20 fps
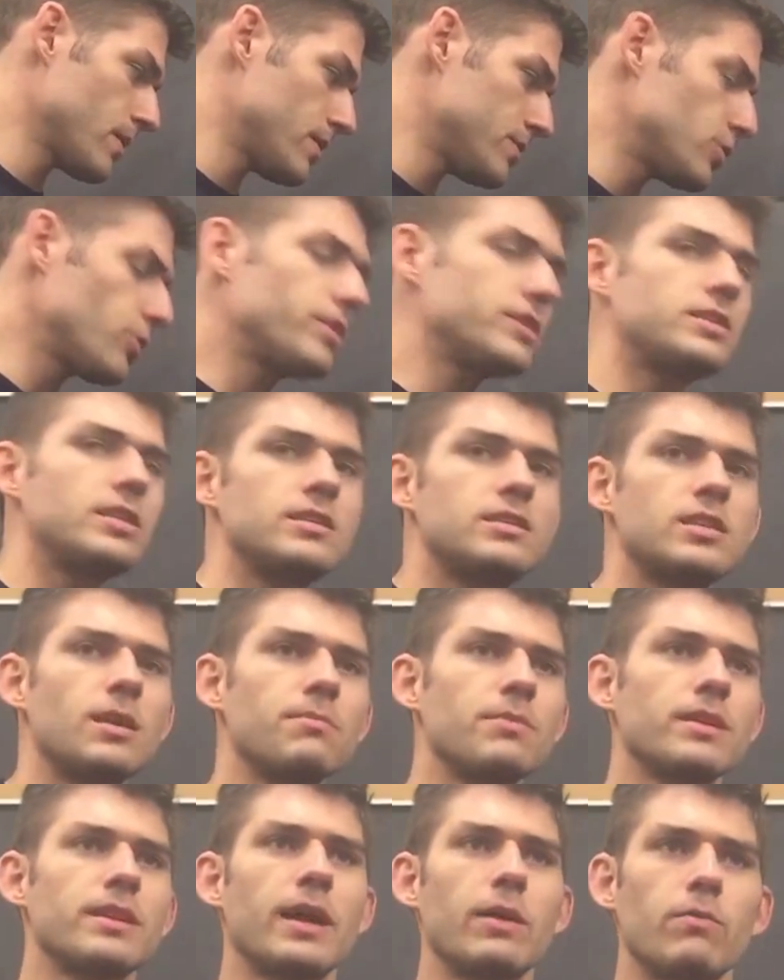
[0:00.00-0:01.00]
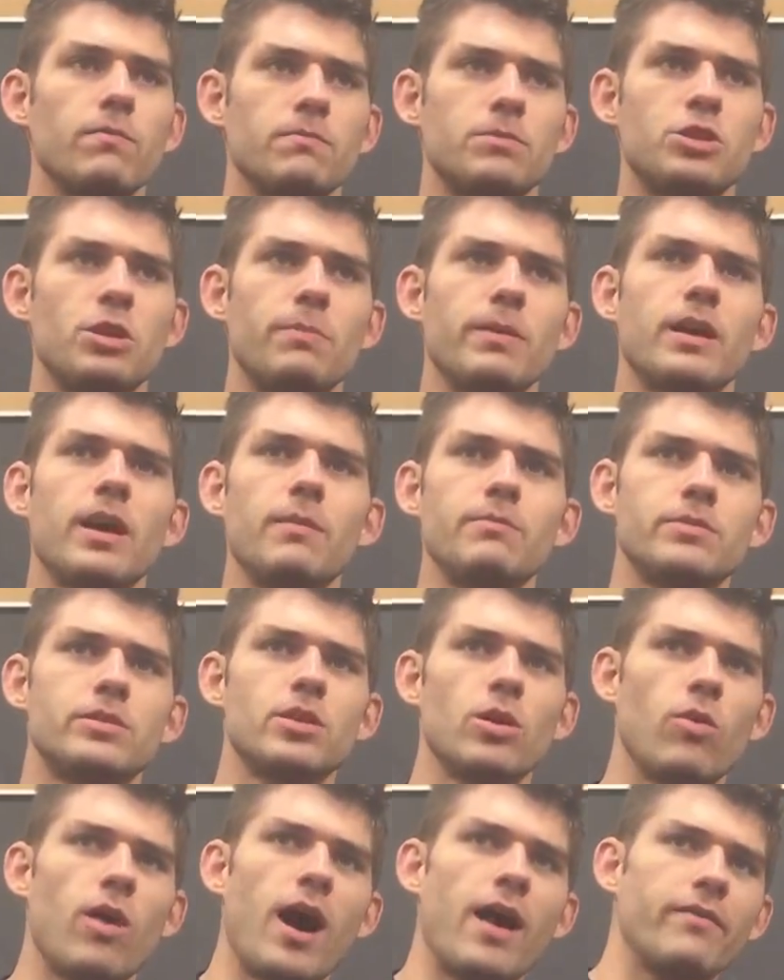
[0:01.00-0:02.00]
So this is something that should become
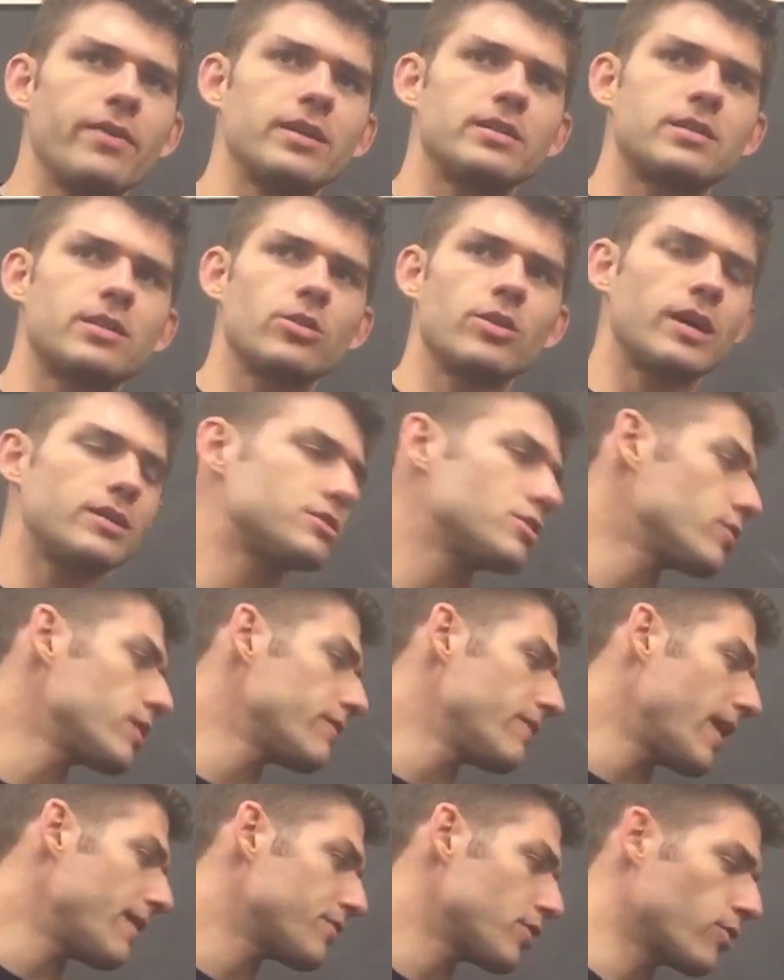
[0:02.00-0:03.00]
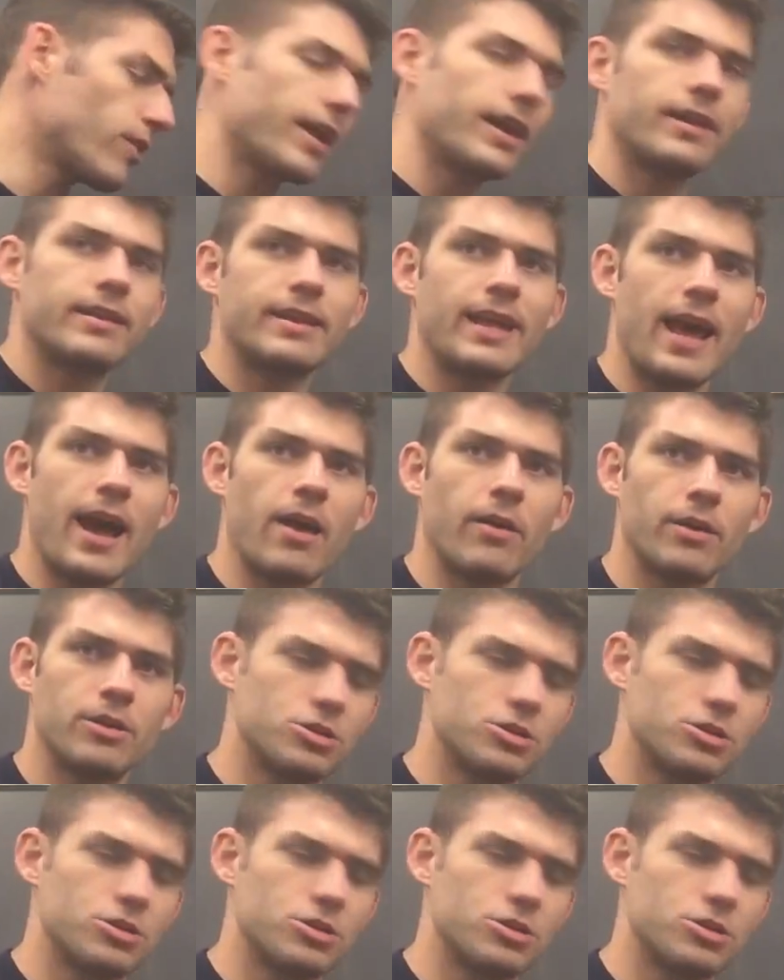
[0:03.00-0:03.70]
so obvious that you guys don't even have to write it down.